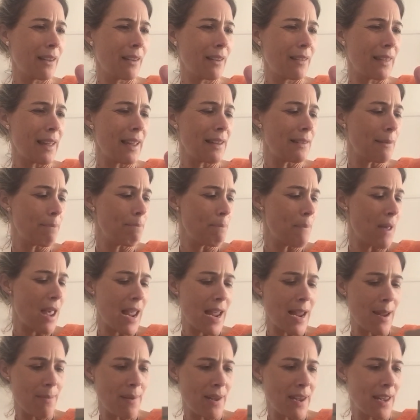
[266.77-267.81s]
There's a
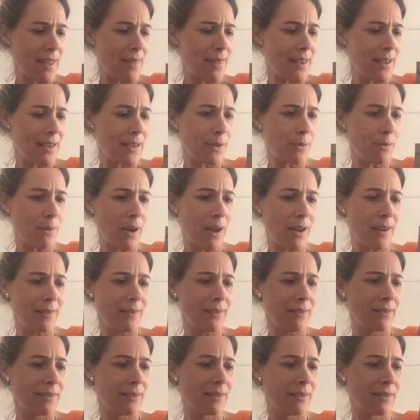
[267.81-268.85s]
baby in this
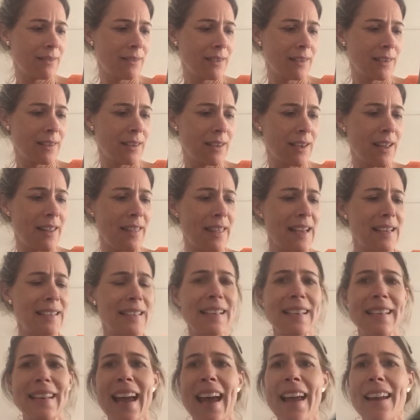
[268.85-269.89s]
one, and there's
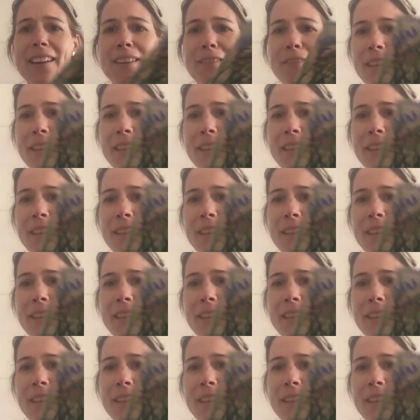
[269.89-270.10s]
a nana